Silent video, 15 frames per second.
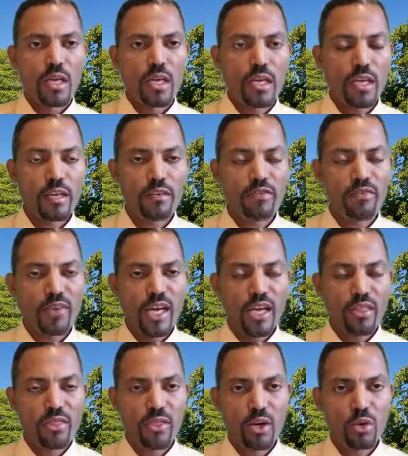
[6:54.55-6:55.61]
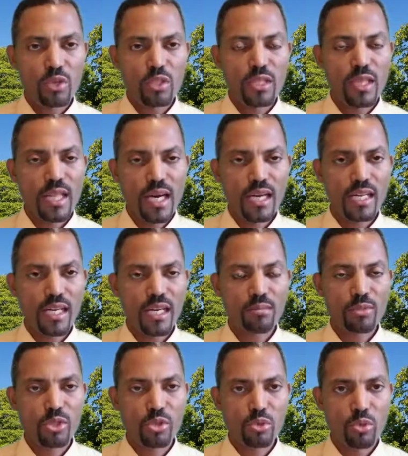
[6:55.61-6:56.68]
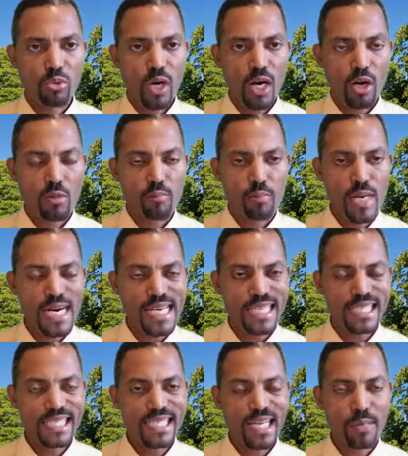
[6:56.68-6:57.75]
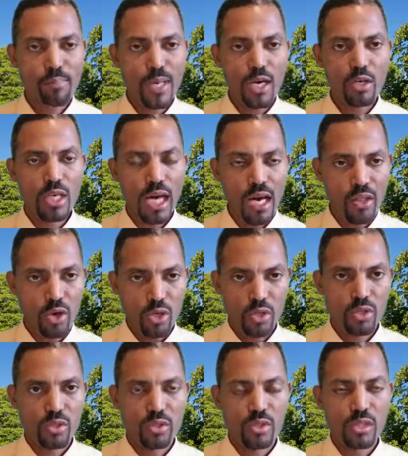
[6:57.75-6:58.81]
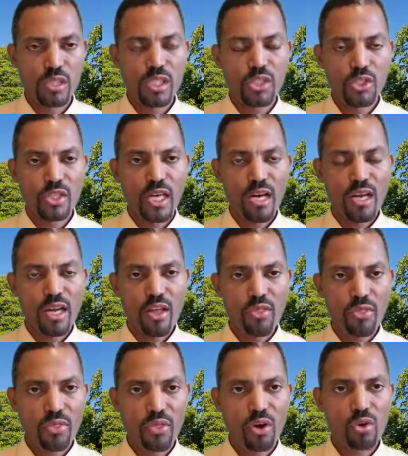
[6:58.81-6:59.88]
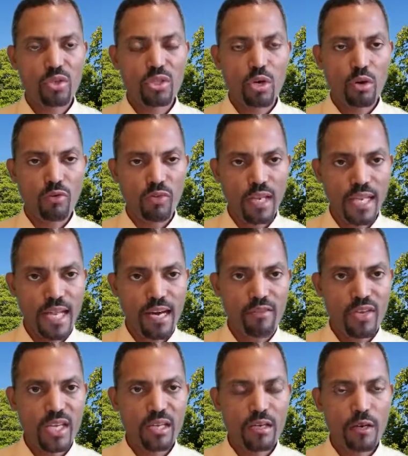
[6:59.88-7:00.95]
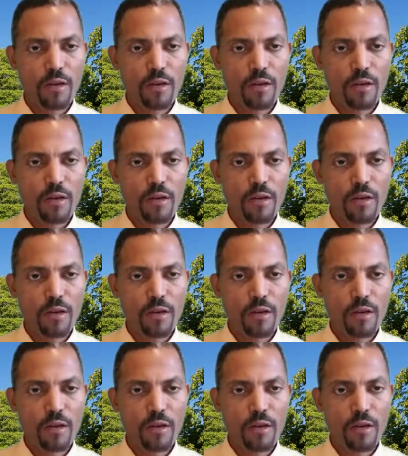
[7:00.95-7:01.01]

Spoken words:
If a thought that comes to our mind about others is not a thought of loving,